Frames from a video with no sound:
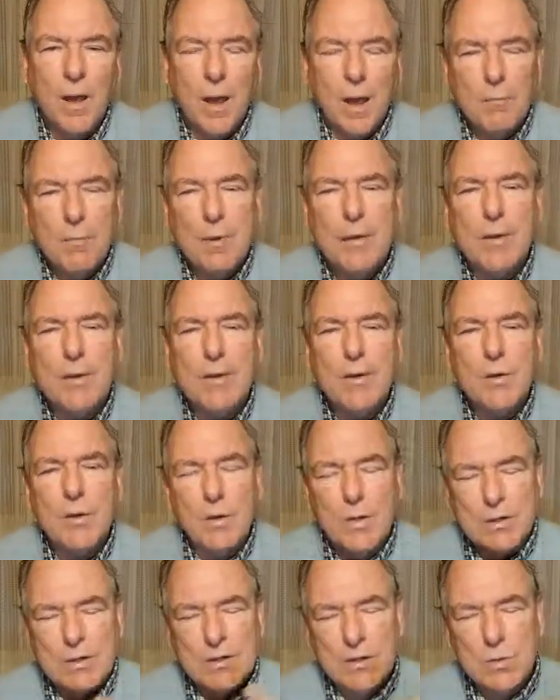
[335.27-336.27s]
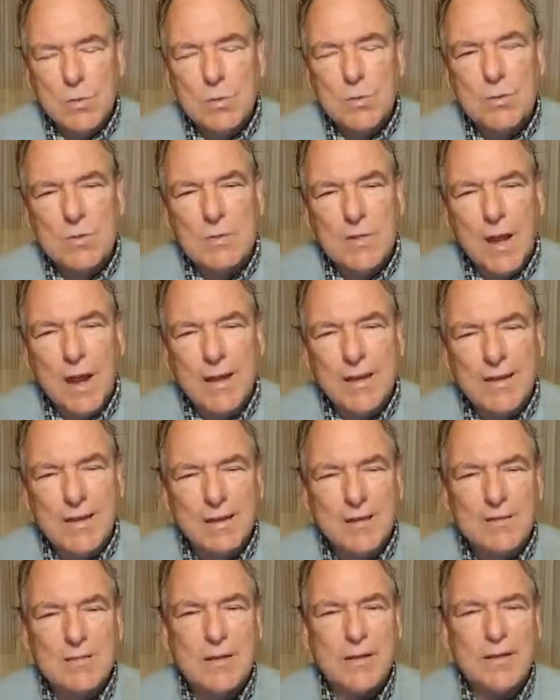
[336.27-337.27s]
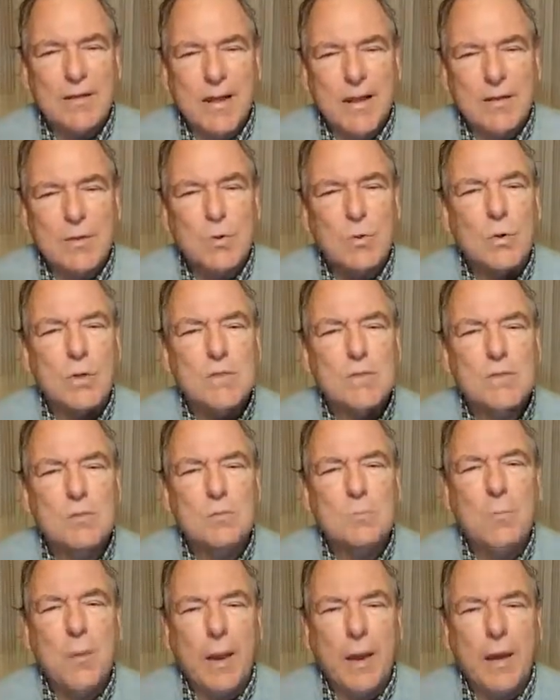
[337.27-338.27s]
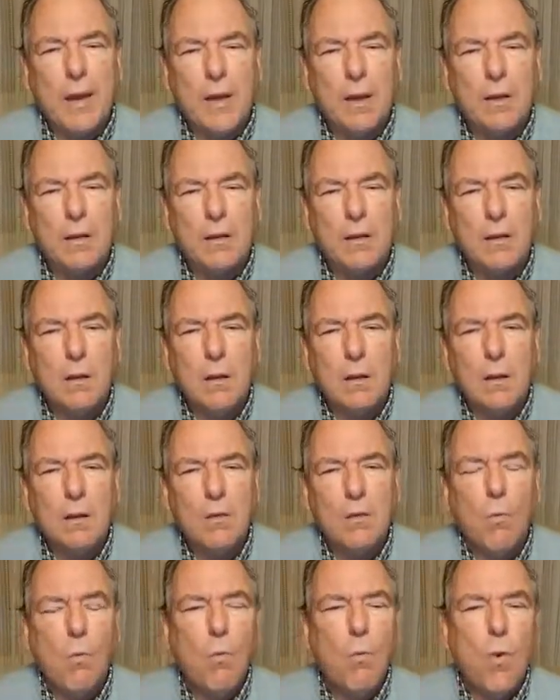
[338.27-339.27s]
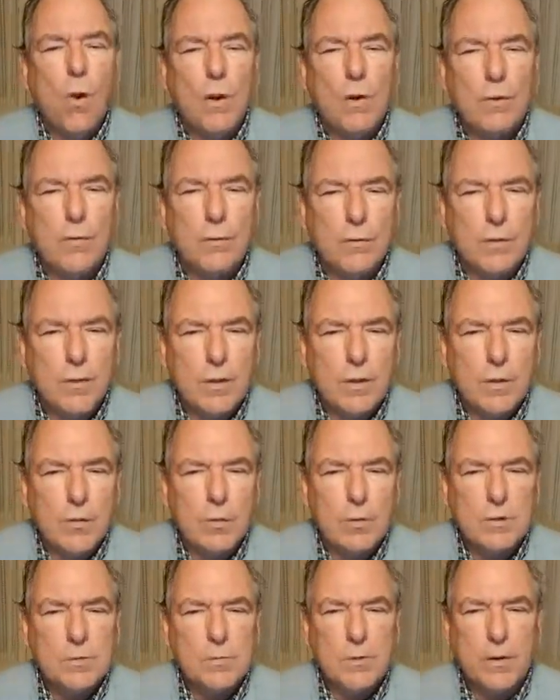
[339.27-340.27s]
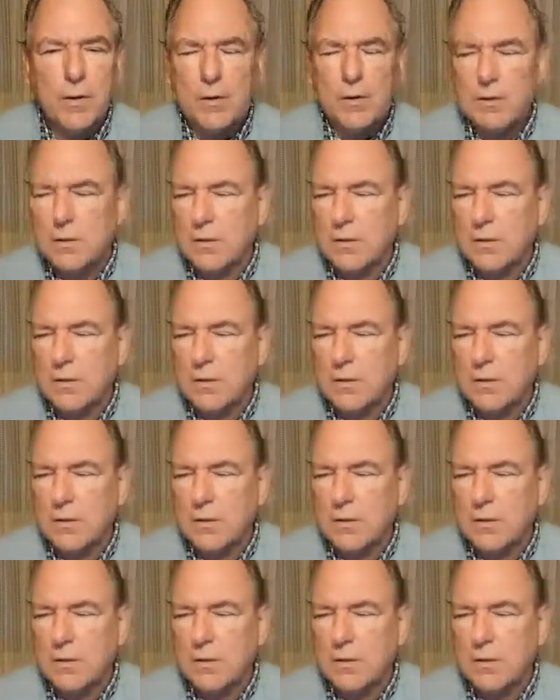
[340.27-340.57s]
and begin to use ideas like that to expand the wonder that you experience.